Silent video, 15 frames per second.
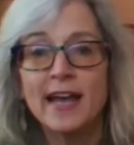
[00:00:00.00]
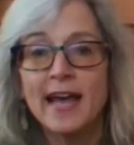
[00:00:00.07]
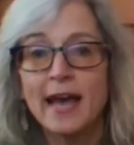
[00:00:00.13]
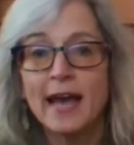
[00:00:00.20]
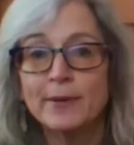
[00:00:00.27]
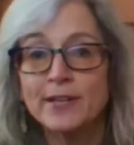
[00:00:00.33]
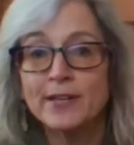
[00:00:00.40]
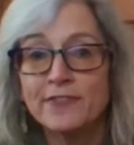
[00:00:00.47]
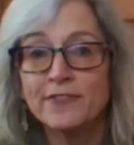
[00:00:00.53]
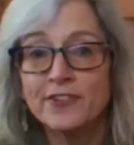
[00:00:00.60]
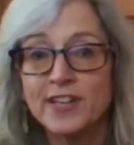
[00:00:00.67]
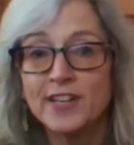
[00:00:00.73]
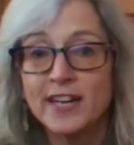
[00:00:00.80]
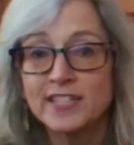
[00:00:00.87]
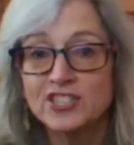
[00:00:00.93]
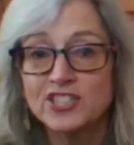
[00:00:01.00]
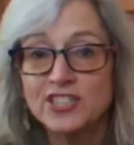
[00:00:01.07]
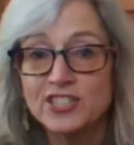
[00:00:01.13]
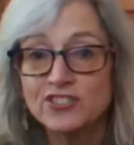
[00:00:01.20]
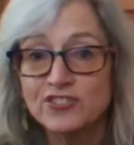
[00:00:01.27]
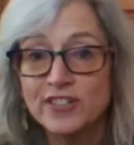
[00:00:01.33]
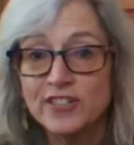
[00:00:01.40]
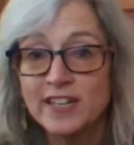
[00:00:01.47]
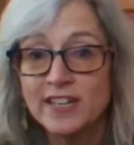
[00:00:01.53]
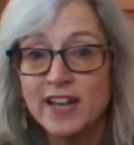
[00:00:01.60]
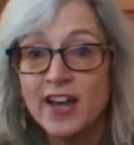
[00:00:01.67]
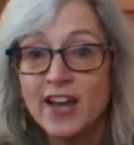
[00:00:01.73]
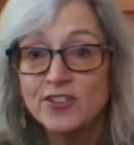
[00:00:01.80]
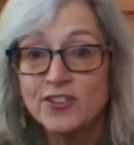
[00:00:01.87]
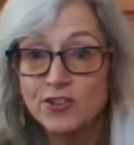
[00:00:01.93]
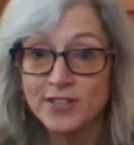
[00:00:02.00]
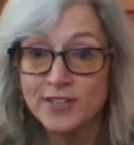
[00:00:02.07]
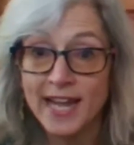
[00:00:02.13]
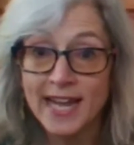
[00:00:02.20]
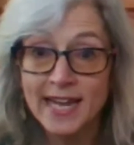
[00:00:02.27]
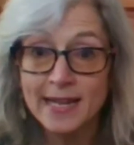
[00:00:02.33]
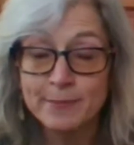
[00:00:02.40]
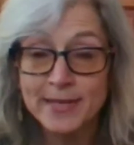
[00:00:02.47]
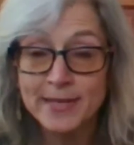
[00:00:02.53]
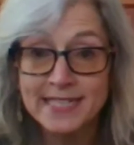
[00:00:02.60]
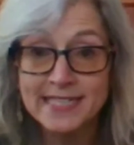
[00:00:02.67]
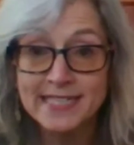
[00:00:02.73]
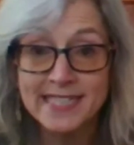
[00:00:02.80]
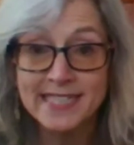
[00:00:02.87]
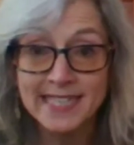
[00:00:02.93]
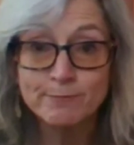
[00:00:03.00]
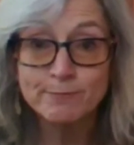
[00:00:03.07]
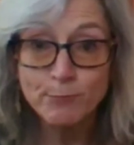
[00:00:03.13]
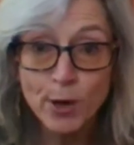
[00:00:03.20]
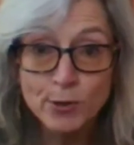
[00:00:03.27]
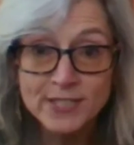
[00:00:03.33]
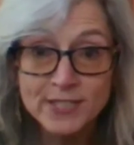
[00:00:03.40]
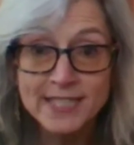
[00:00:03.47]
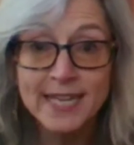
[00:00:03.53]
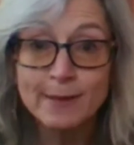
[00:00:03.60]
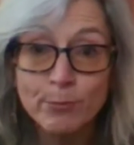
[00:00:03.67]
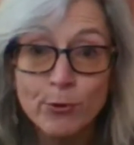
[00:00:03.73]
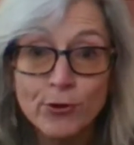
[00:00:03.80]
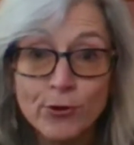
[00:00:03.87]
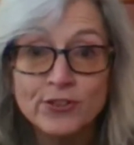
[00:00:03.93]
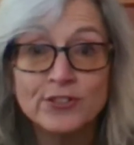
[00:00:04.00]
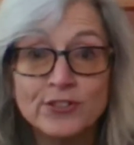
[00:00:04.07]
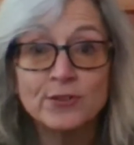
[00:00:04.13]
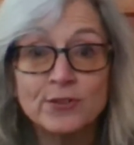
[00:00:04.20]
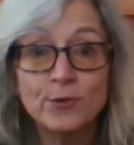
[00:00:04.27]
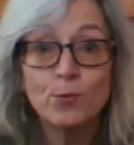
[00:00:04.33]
And we know for young children, your name is the most important